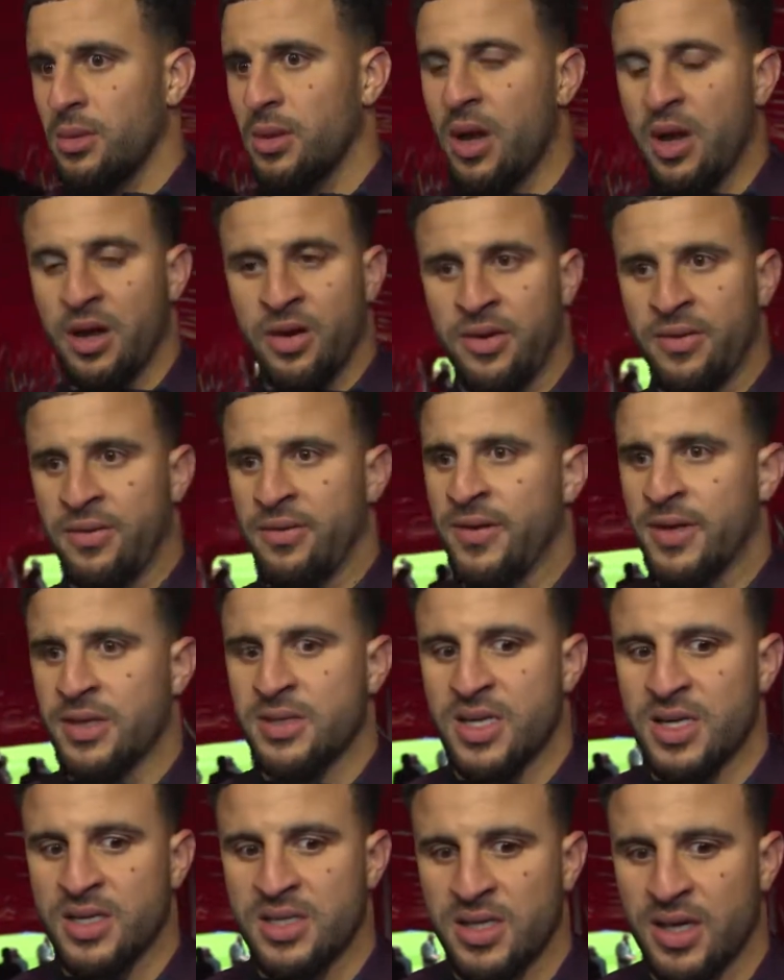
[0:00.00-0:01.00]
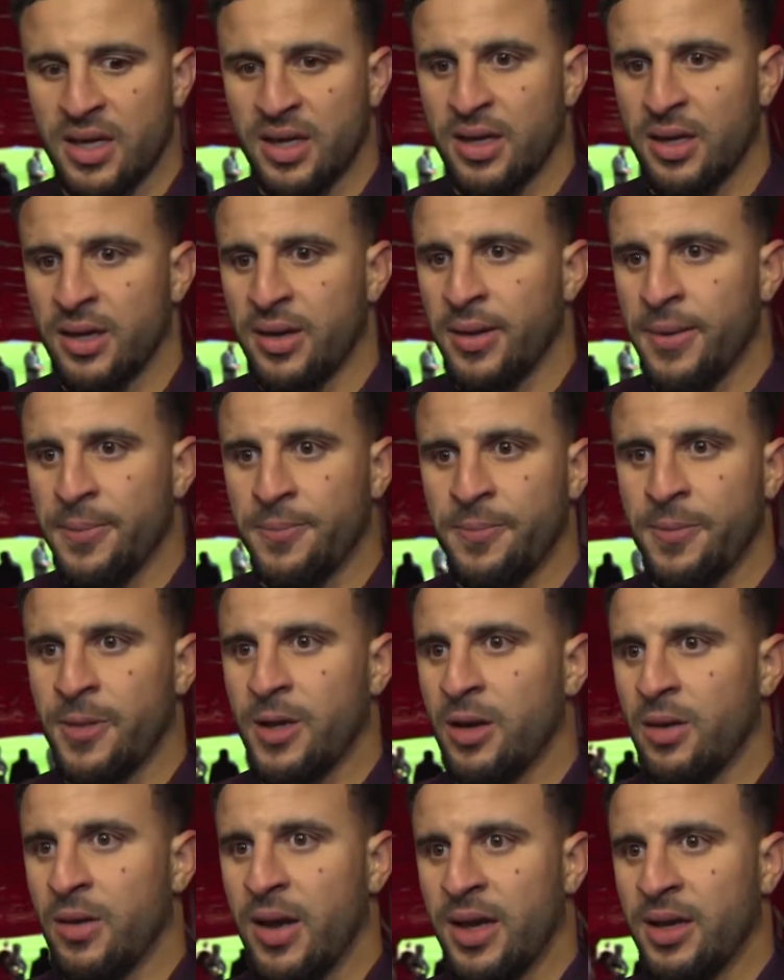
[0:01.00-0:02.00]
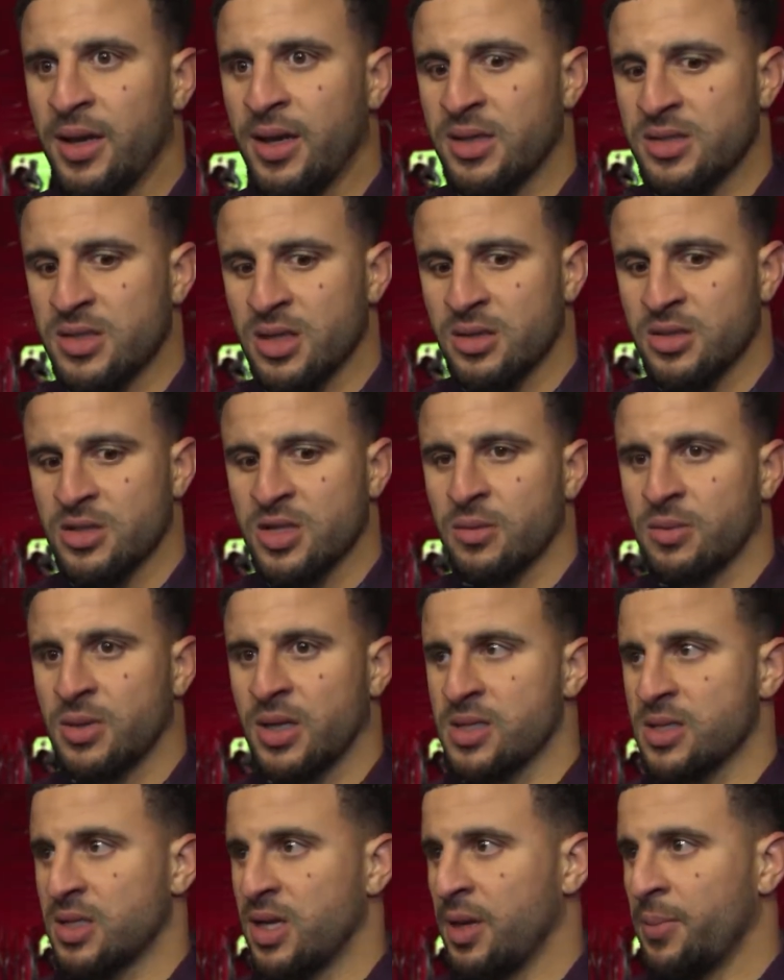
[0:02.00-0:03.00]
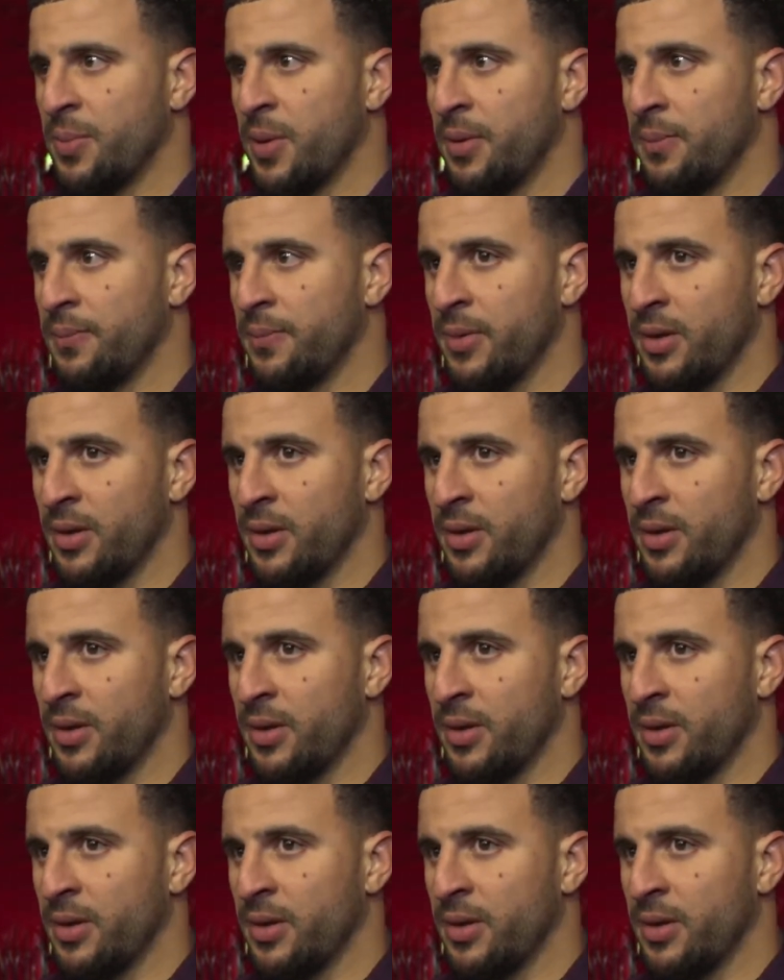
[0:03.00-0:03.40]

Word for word: No, fantastic. You know, Eddie's a top-class keeper.